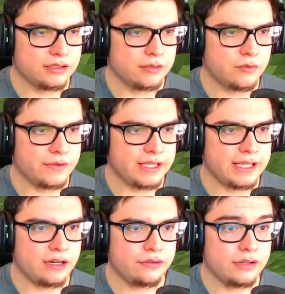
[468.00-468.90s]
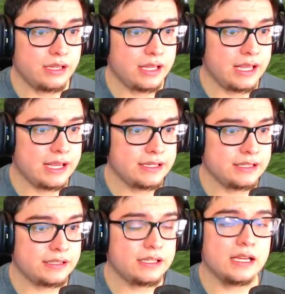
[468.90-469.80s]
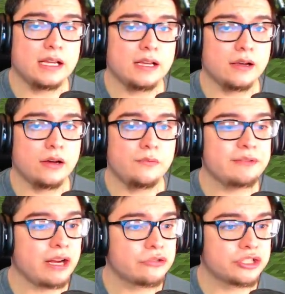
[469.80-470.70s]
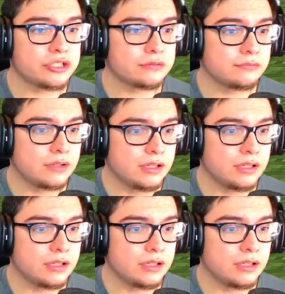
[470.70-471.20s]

Just come over here and we crouch